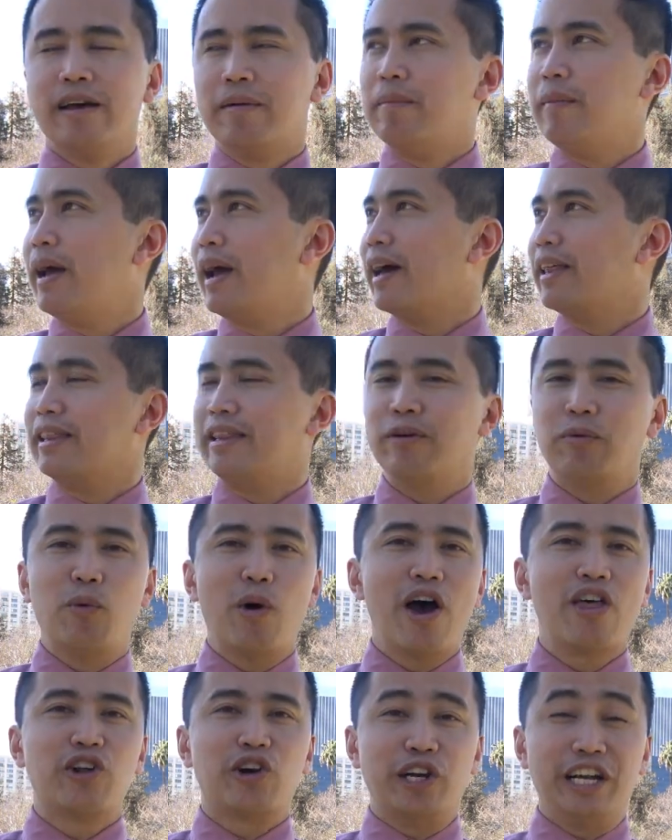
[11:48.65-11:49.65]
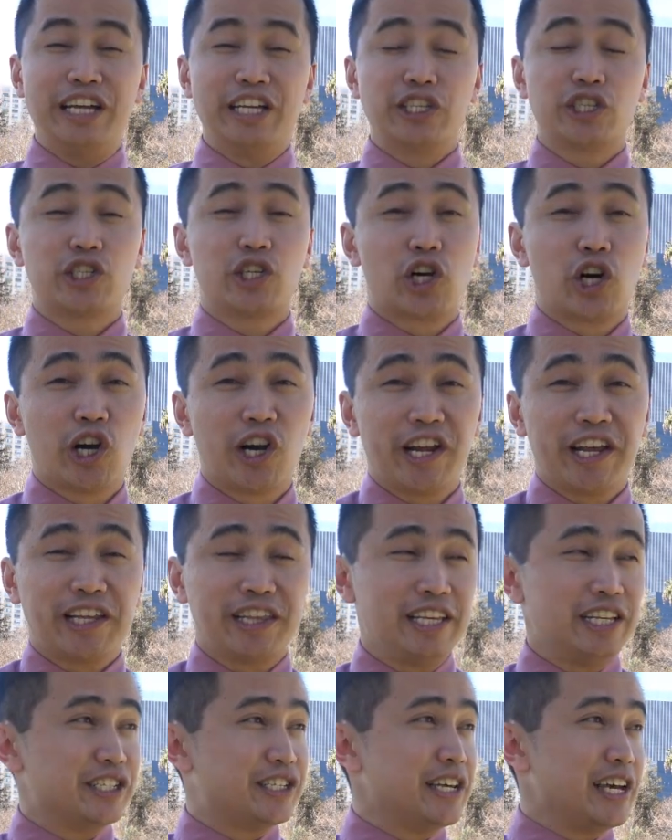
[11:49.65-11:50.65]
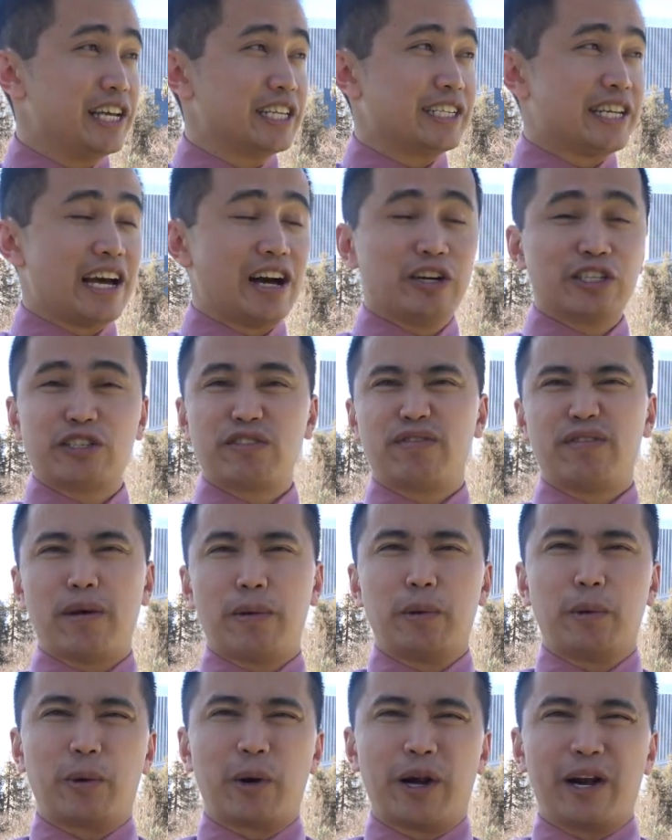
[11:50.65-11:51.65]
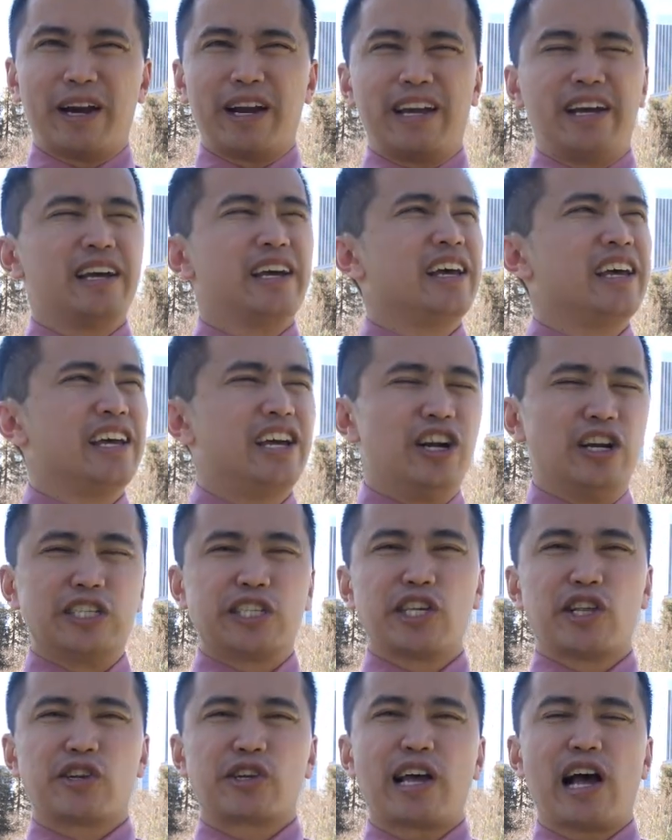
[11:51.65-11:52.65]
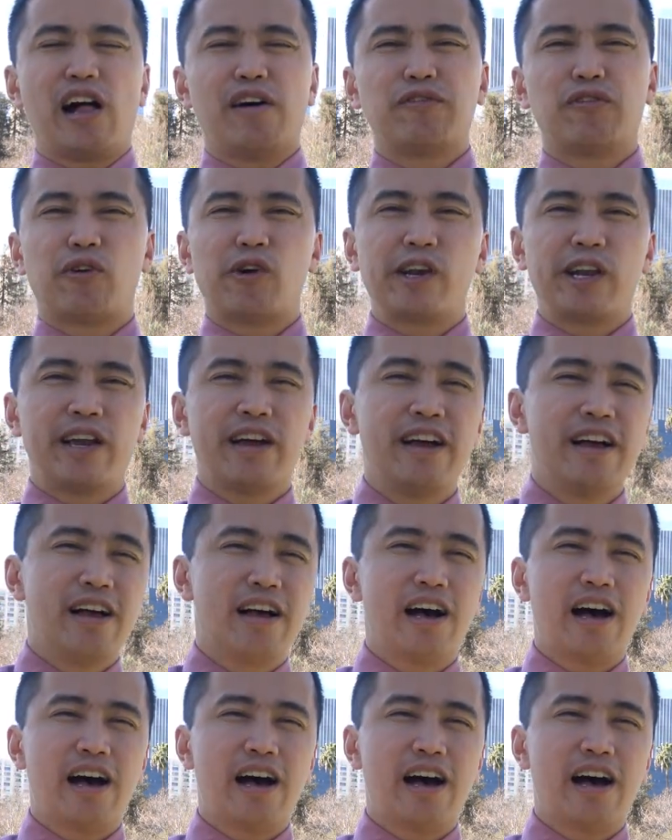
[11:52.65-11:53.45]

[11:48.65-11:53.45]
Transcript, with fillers: Man, the weather is turning these days now. It's February here in Southern California.